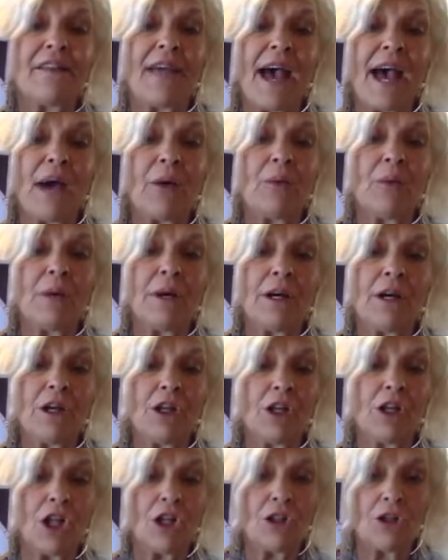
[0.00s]
that
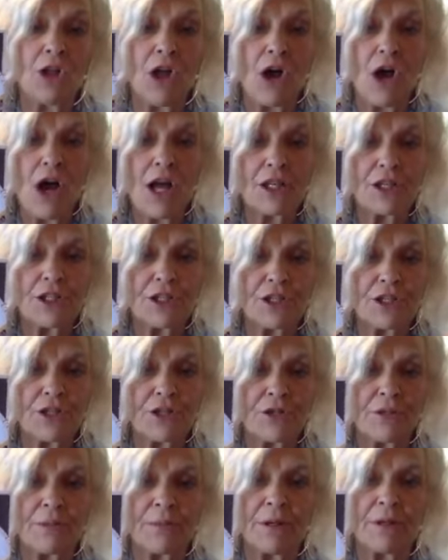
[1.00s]
will launch
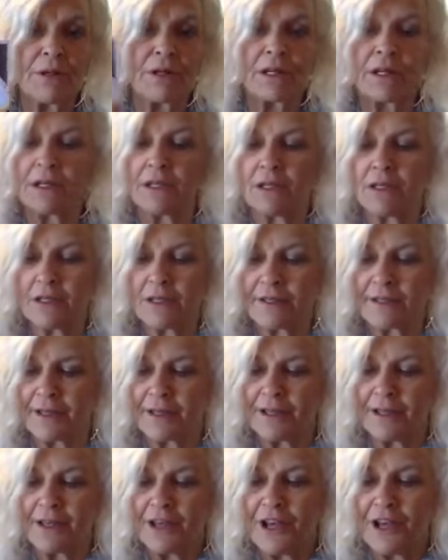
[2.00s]
your miracles.
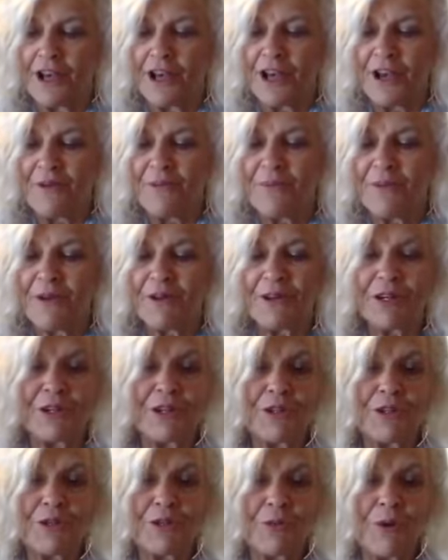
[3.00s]

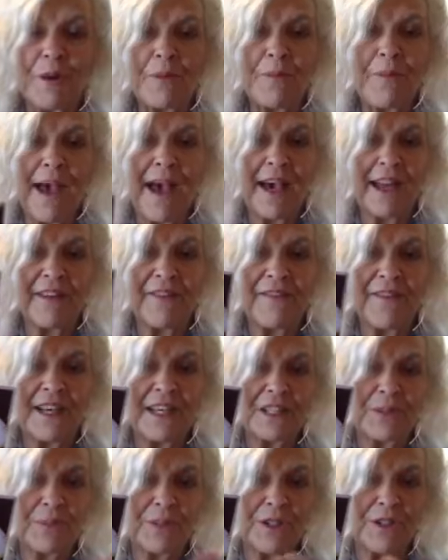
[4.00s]
Miracles will
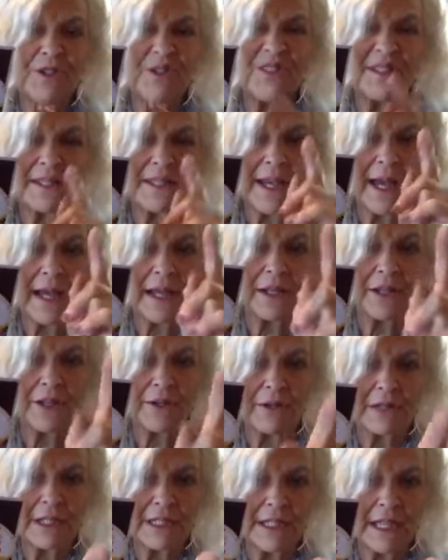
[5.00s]
manifest when you set
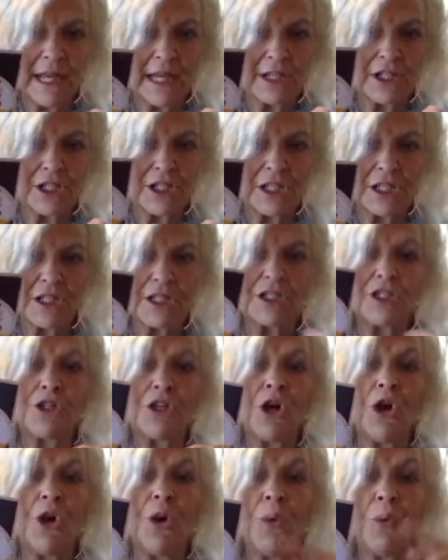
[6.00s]
your intentions,
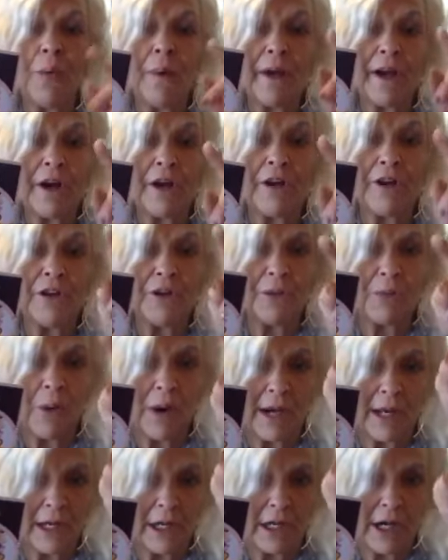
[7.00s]
know where you
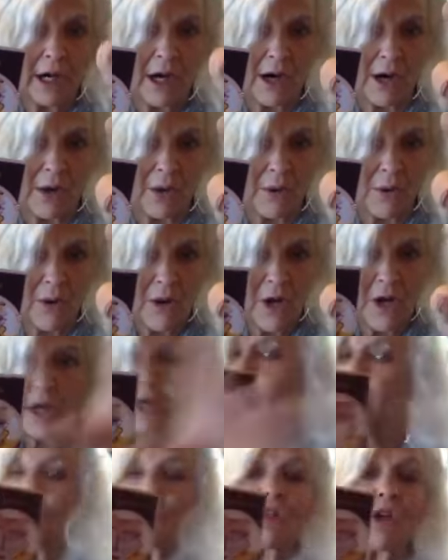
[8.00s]
want to go.
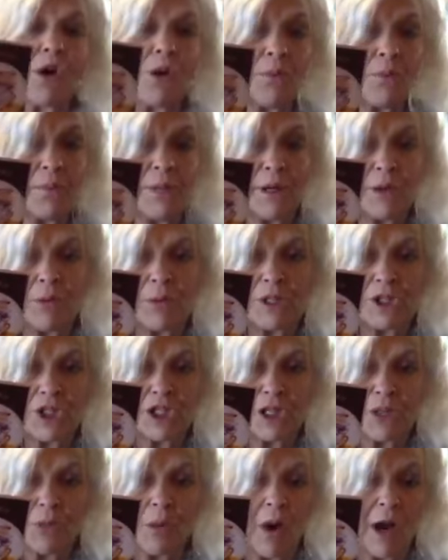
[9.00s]
Don't be
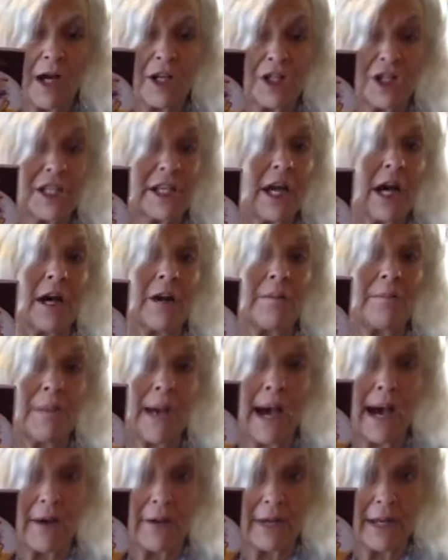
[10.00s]
wishy washy
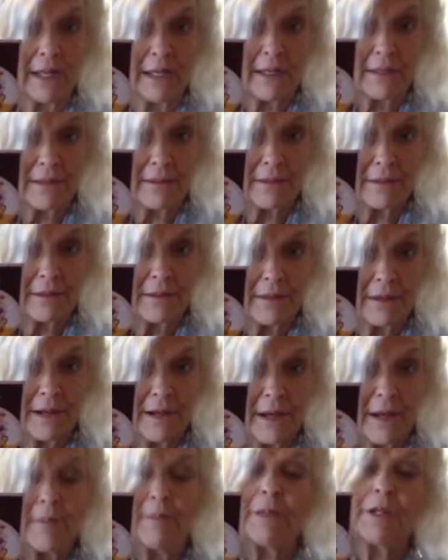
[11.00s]
about it,
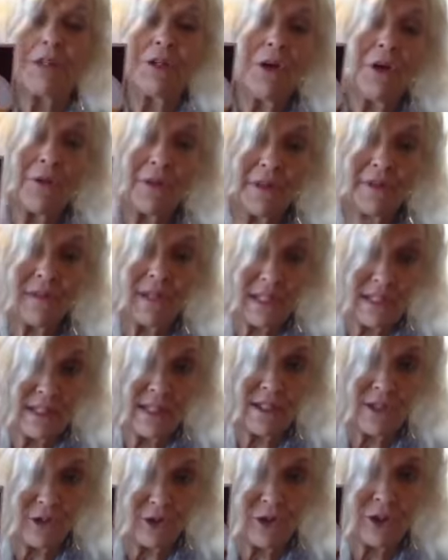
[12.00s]
but know that this
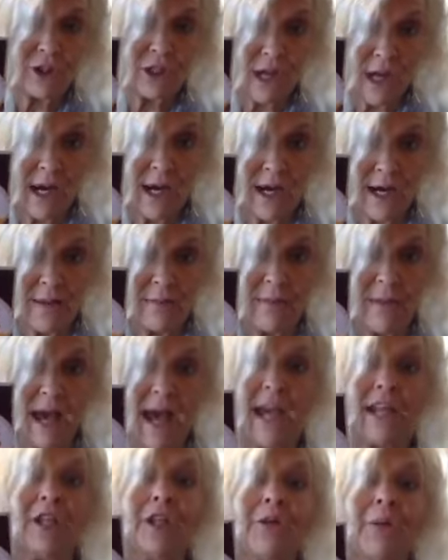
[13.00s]
is your time
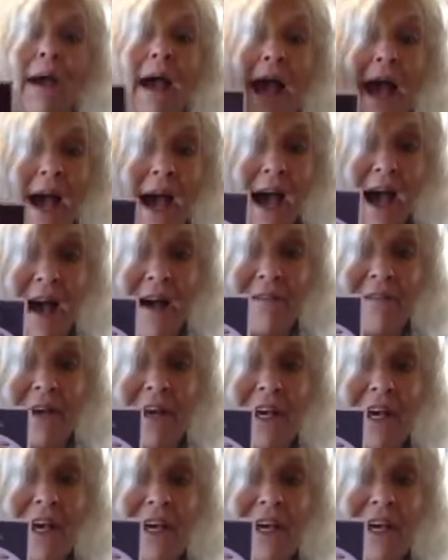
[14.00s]
and you have